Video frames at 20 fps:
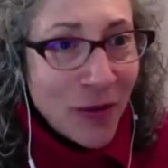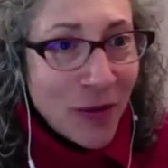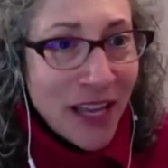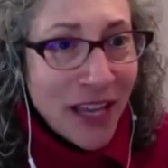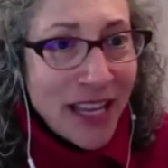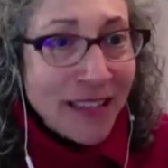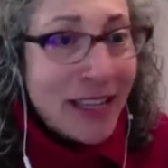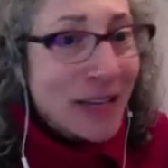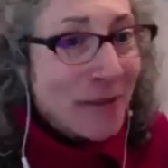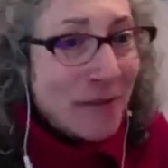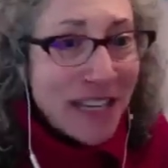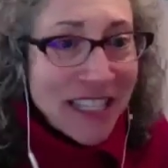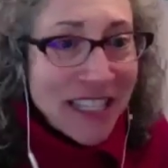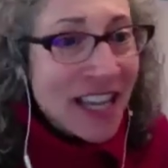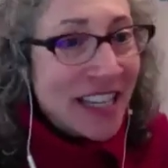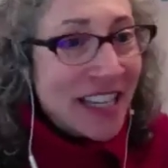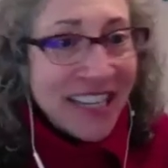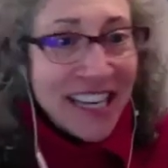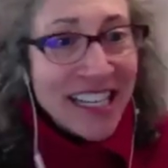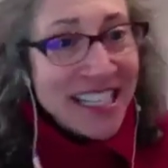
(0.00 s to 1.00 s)
Like my
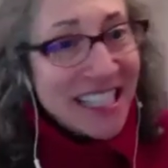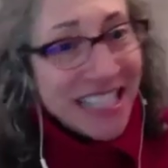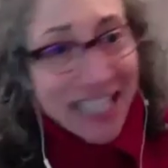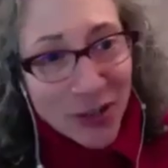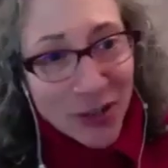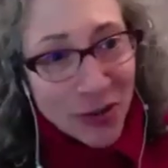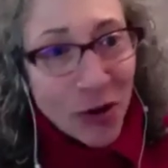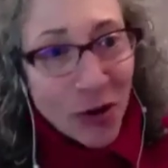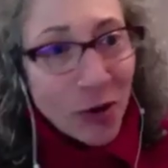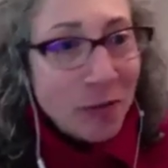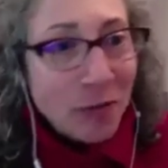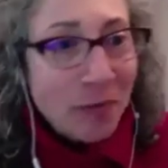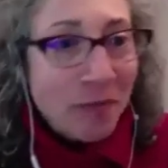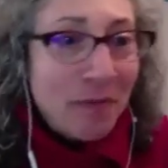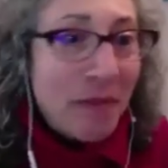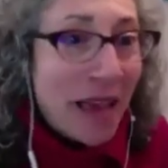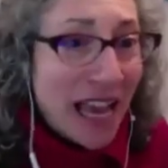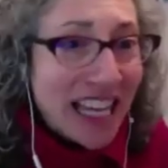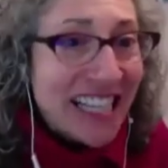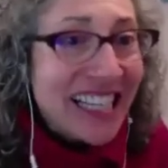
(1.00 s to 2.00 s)
son, 19-year-old
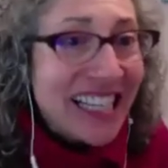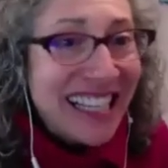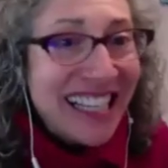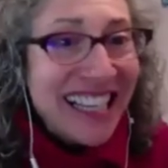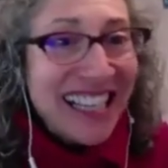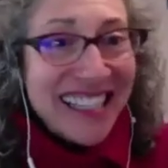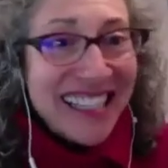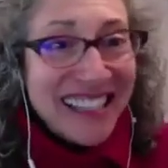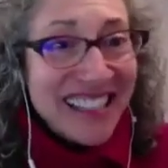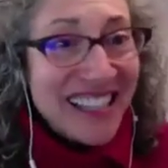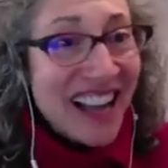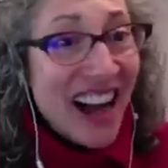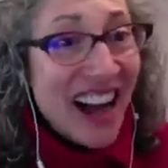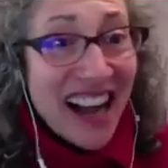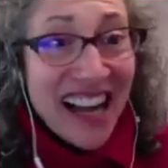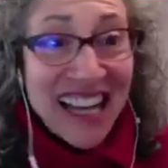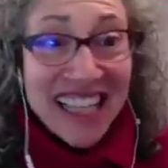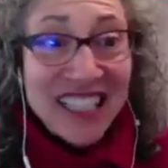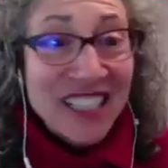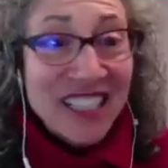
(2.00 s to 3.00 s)
men,
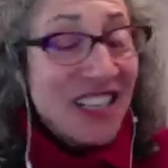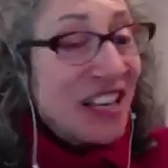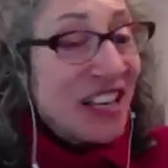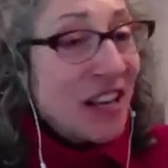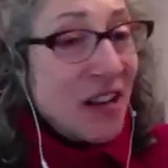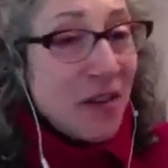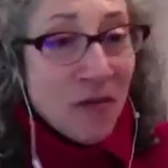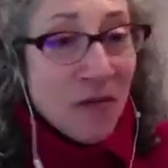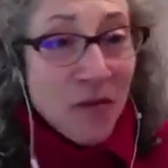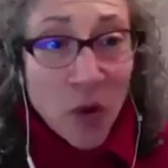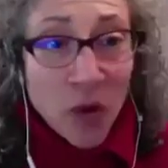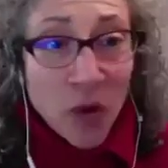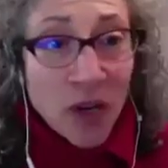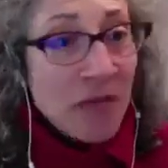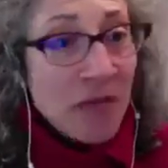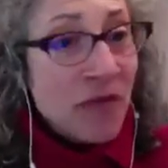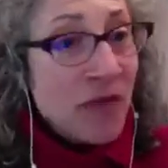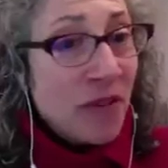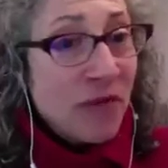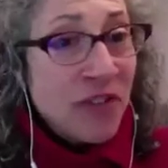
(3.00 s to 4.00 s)
not 40,
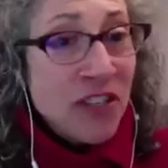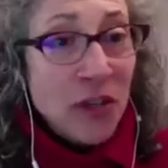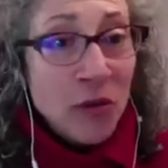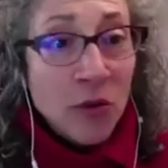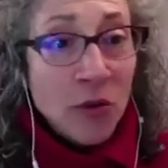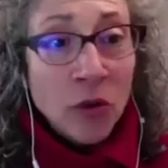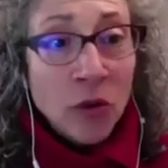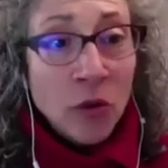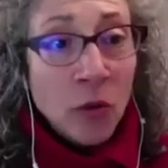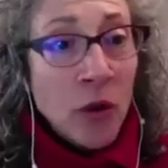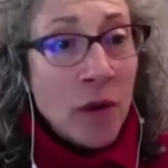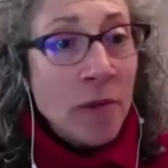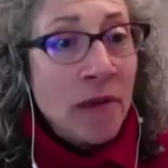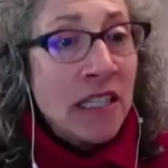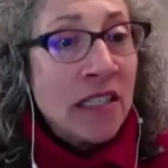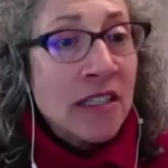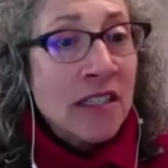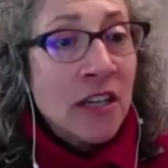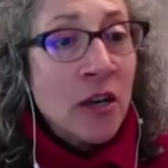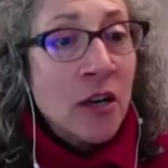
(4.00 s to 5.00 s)
50-year-old women.
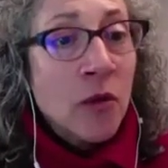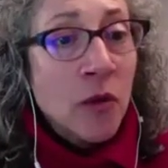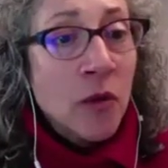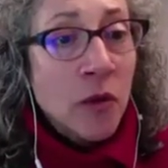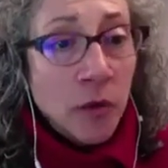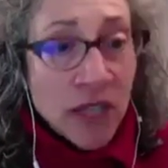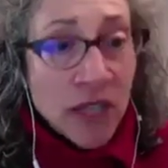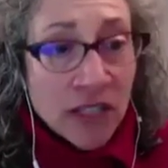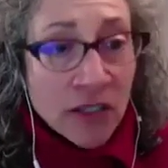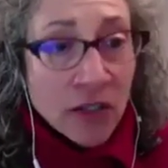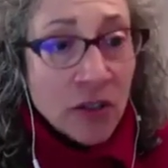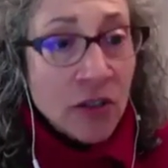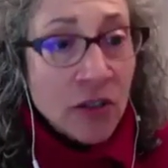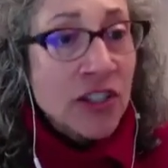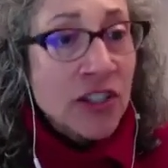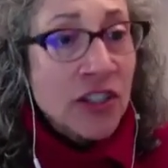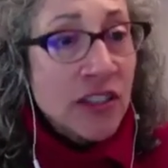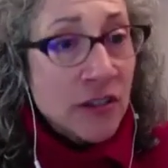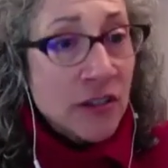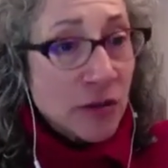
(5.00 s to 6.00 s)
So
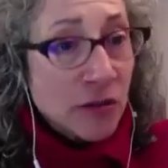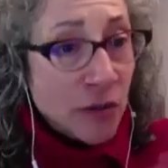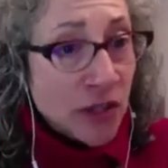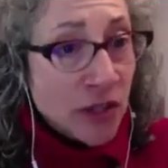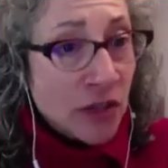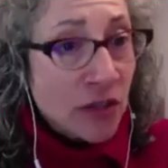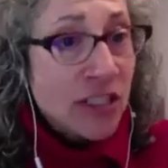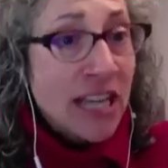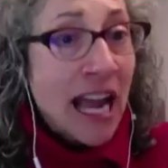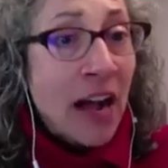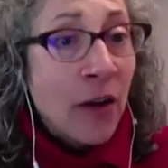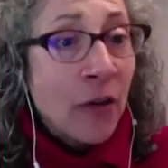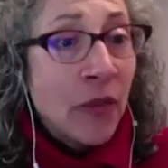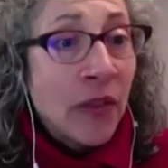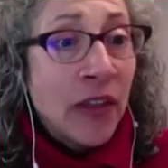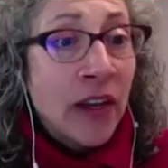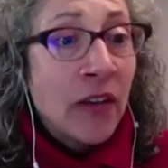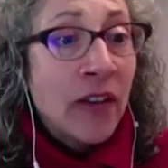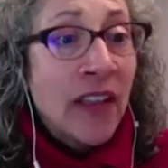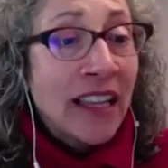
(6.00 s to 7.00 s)
there's research out
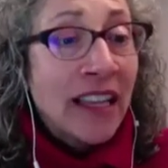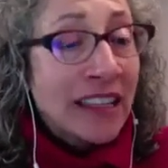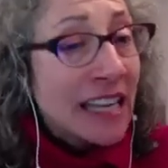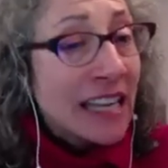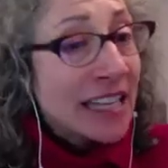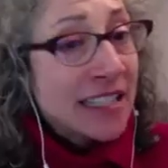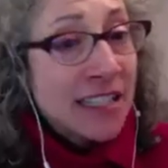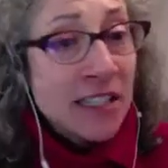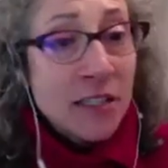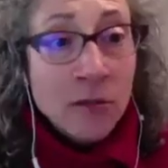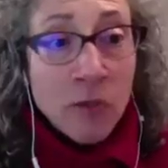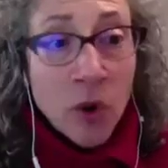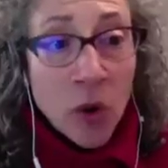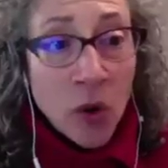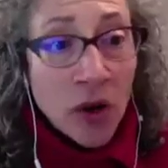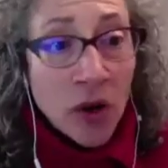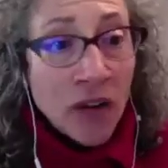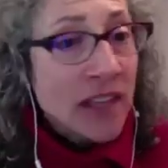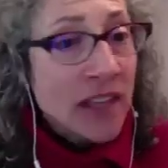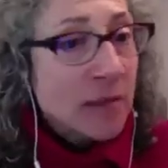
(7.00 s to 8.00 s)
there that less is
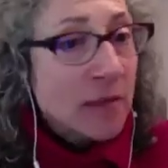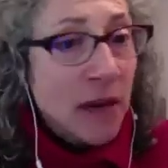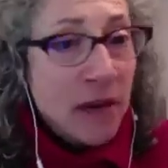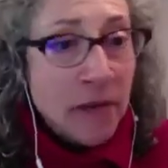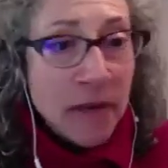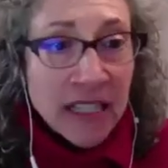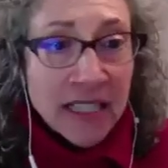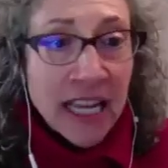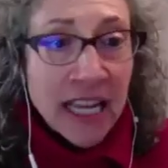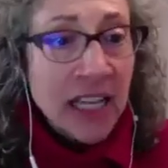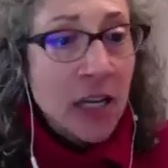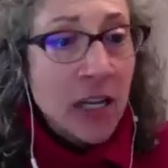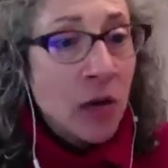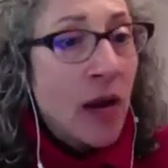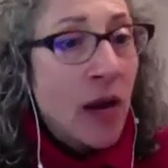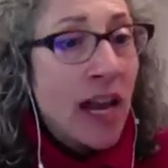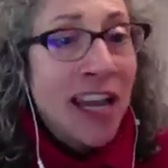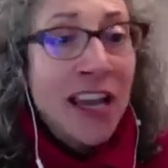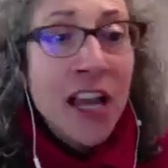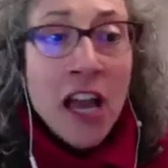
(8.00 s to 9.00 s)
more. That's my big
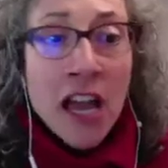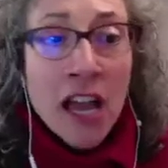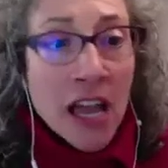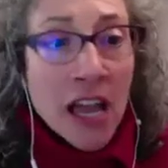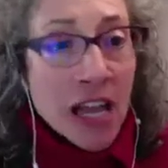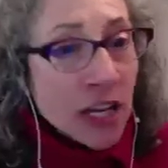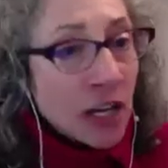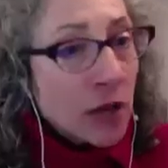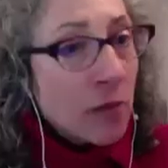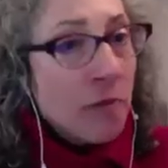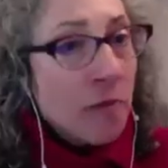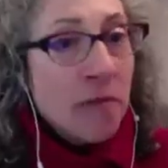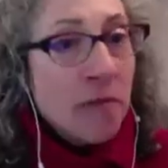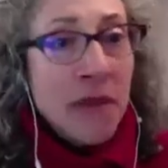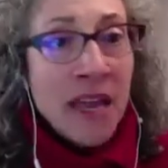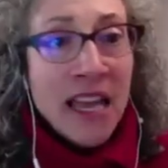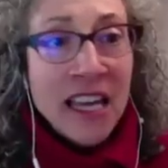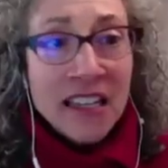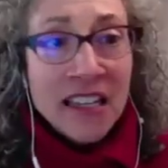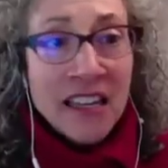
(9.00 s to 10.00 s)
takeaway.
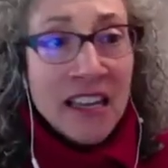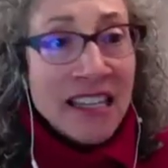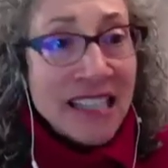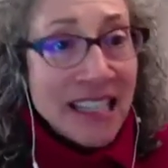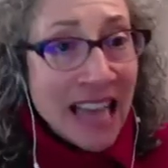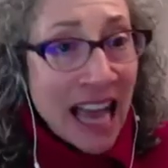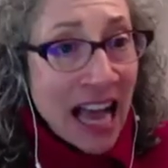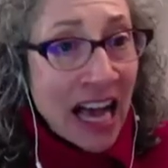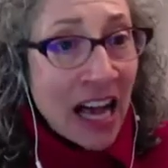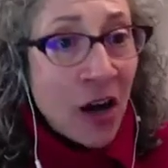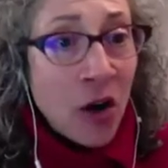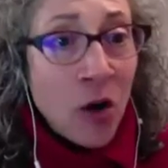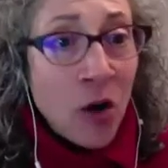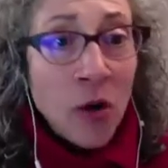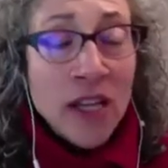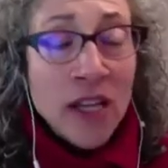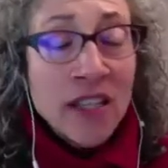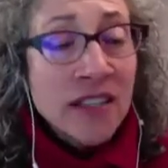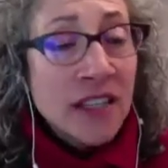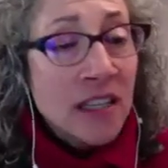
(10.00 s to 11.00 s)
Commit now.
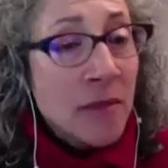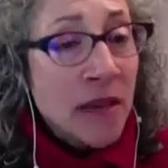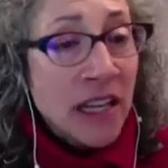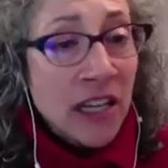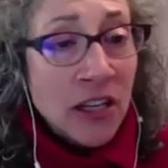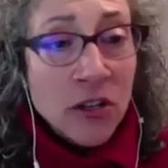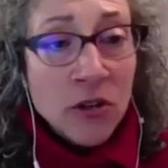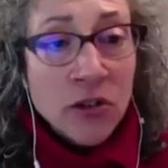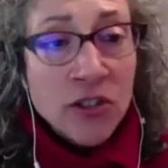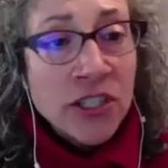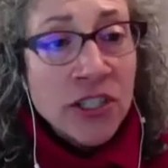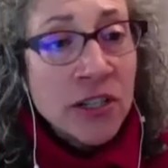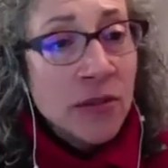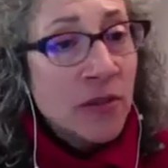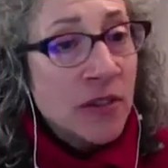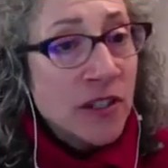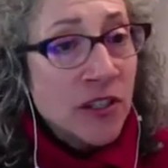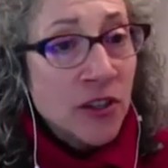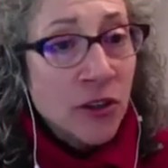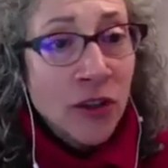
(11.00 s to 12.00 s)
It's going to make a huge
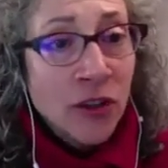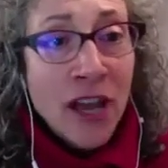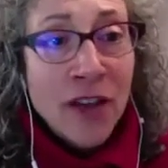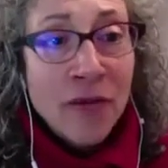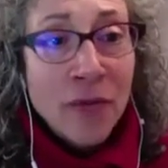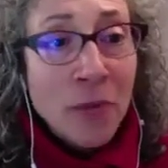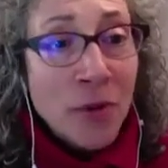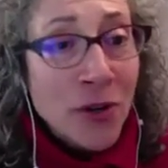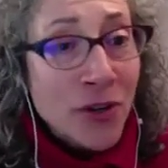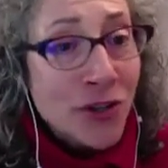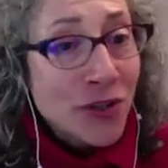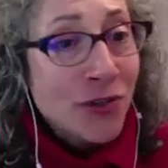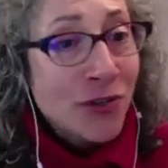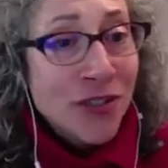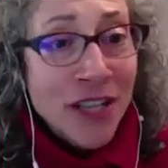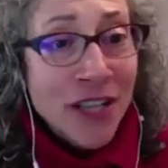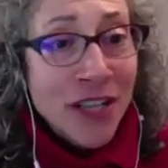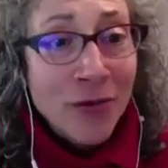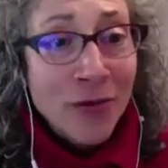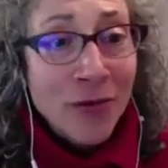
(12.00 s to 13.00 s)
difference in your life. Put
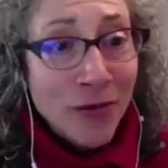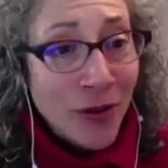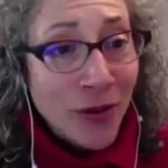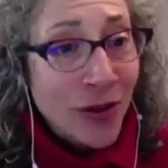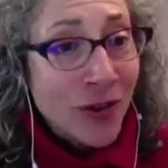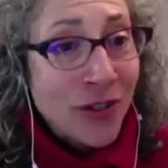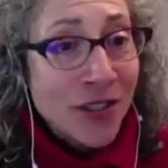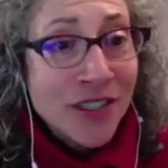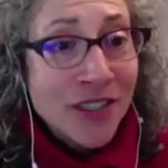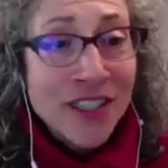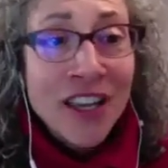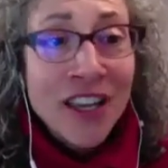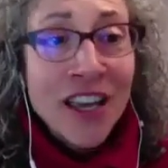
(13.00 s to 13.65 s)
yourself first.